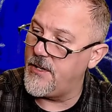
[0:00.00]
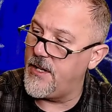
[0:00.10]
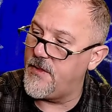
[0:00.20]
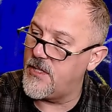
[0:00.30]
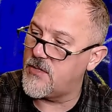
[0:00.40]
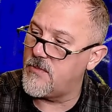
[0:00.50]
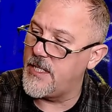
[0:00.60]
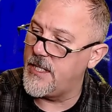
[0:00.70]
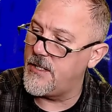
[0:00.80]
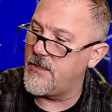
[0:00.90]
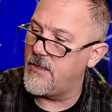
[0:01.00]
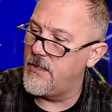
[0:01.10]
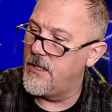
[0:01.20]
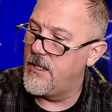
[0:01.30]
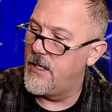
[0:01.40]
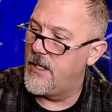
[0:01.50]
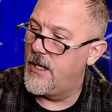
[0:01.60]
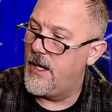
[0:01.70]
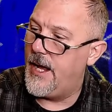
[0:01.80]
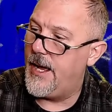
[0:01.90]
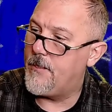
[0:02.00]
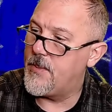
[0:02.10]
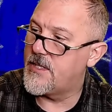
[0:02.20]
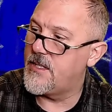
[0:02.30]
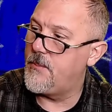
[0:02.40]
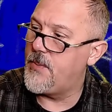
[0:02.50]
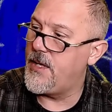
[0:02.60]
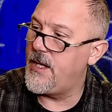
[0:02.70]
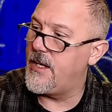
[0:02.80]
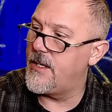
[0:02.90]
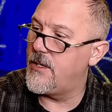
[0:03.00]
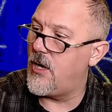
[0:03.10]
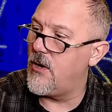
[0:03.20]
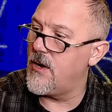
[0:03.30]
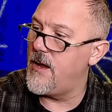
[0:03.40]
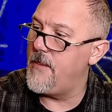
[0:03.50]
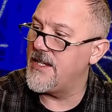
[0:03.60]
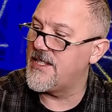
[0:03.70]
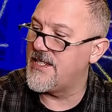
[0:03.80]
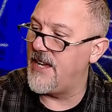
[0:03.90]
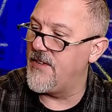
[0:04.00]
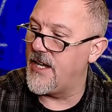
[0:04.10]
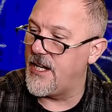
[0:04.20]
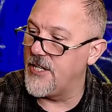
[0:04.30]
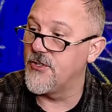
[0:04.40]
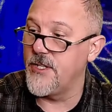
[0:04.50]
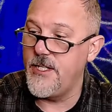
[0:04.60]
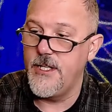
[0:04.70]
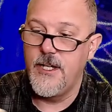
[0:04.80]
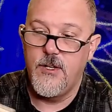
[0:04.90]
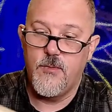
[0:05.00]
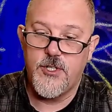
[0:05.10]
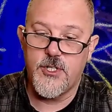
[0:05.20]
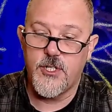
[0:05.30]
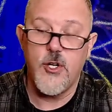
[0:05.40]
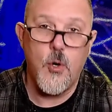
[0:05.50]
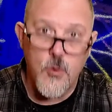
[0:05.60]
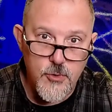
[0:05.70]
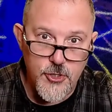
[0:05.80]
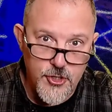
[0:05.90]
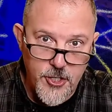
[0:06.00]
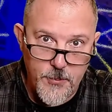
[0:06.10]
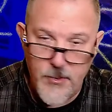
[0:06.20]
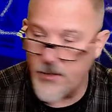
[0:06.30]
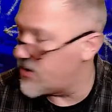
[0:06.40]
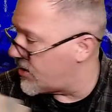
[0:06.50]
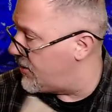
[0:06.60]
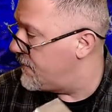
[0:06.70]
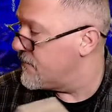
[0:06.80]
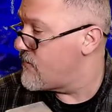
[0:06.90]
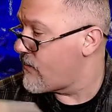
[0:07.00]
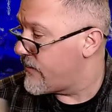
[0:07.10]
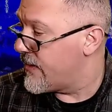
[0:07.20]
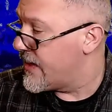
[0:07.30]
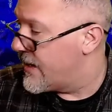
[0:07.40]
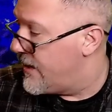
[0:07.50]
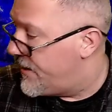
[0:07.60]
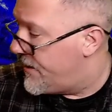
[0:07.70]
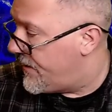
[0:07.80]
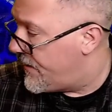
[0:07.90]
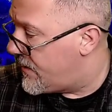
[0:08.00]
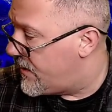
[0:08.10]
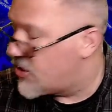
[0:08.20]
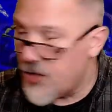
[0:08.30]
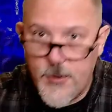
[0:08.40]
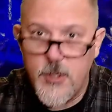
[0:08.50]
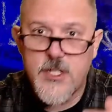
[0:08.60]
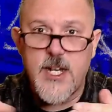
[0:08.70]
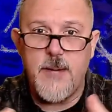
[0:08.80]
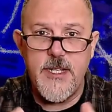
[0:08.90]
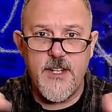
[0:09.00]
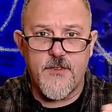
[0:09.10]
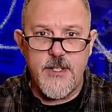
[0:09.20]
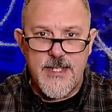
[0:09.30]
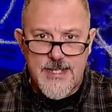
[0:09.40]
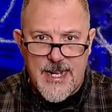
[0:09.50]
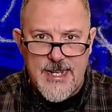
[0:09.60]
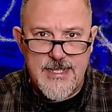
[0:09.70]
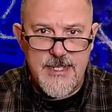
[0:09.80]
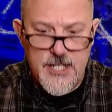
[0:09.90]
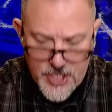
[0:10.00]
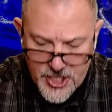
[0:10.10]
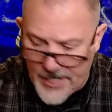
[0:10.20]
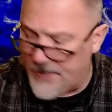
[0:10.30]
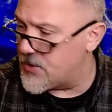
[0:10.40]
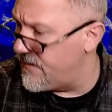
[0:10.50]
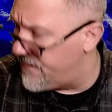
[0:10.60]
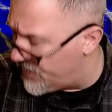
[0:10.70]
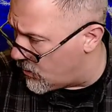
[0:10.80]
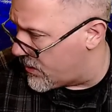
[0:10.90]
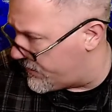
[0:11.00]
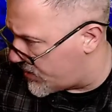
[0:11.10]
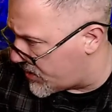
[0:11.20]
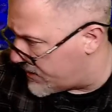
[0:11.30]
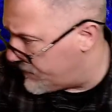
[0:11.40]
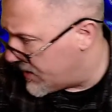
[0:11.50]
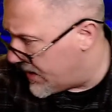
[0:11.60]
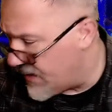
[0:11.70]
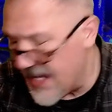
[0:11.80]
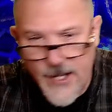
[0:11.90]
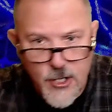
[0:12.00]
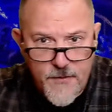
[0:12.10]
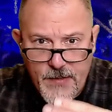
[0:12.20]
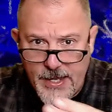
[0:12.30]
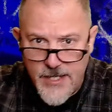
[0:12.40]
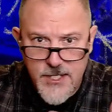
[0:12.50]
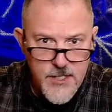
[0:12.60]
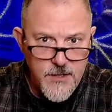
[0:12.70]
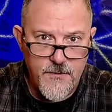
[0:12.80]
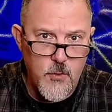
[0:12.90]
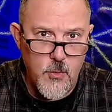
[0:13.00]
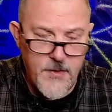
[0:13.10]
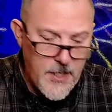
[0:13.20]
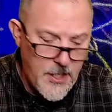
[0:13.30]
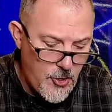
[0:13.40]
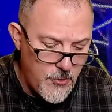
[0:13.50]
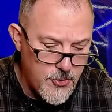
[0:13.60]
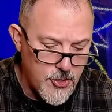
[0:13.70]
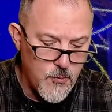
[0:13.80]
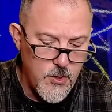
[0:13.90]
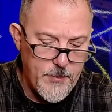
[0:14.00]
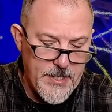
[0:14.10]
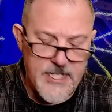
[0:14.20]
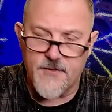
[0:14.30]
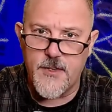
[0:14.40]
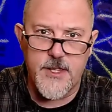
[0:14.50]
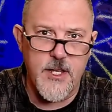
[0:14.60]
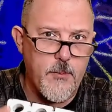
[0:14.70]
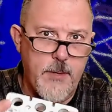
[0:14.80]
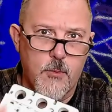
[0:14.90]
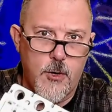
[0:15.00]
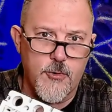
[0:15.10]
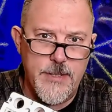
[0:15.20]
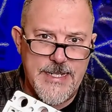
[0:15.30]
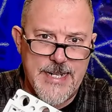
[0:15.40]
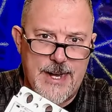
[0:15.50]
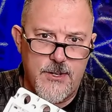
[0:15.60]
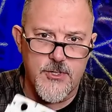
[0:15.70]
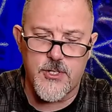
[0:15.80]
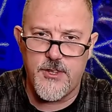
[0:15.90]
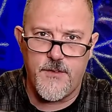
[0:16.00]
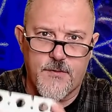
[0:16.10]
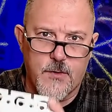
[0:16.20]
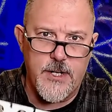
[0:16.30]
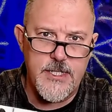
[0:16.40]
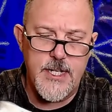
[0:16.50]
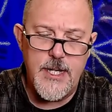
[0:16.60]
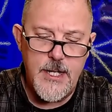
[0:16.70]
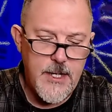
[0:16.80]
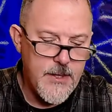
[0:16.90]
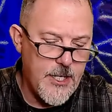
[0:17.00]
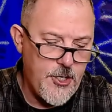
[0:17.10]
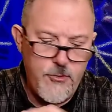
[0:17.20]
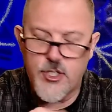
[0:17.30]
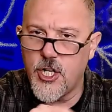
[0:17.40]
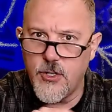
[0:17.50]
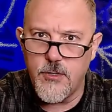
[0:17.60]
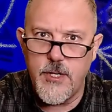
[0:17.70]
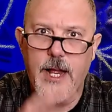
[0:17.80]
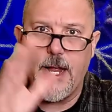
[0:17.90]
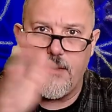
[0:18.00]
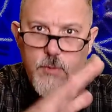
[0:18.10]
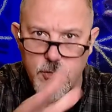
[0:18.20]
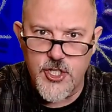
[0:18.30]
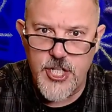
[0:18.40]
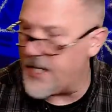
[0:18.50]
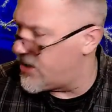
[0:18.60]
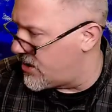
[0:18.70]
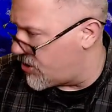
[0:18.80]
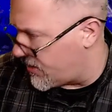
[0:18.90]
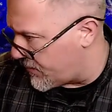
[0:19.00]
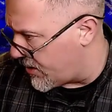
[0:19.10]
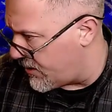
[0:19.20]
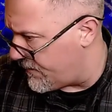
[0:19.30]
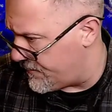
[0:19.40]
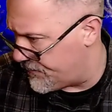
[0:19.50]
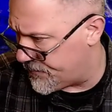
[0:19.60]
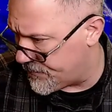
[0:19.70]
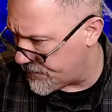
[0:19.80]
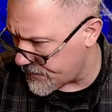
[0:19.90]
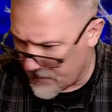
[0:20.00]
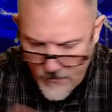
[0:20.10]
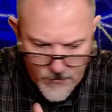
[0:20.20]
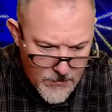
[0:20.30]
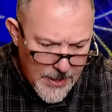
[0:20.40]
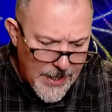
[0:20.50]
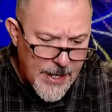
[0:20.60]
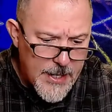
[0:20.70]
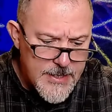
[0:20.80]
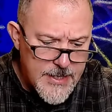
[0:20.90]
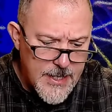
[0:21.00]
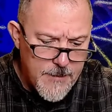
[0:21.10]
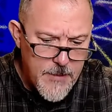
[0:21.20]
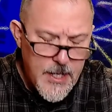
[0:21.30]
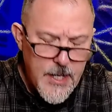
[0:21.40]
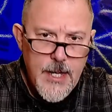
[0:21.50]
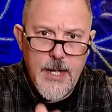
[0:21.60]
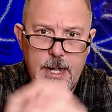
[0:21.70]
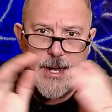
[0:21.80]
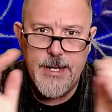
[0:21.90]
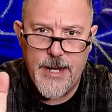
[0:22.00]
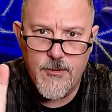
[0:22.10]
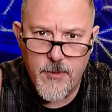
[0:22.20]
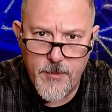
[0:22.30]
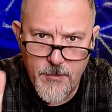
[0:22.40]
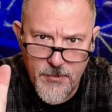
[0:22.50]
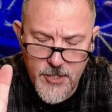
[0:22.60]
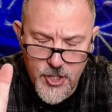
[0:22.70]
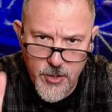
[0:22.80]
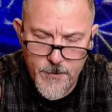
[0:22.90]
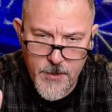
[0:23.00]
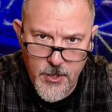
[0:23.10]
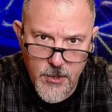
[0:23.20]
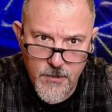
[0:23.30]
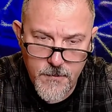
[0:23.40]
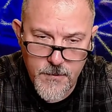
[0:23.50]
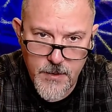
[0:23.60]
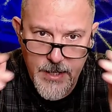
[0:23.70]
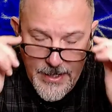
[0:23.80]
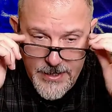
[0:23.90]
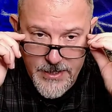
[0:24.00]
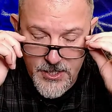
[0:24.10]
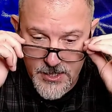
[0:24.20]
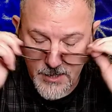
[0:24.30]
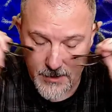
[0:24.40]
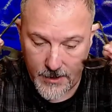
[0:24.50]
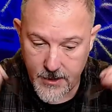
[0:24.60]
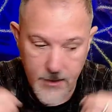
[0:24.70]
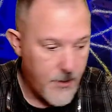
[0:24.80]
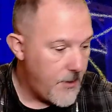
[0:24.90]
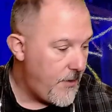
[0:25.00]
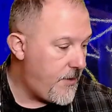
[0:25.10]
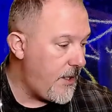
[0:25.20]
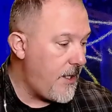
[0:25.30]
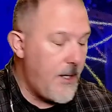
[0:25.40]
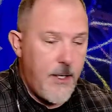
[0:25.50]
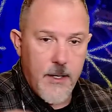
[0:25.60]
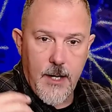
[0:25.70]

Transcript: Now, this one here happens to be an R M S seven hundred, which is an older trip unit. So trip units come in different sizes and shapes and forms. The interface for the user will be different. There'll be rotary dials on the front that you turn and will change the trip curve. And, um, and, and remember, the trip curve is the...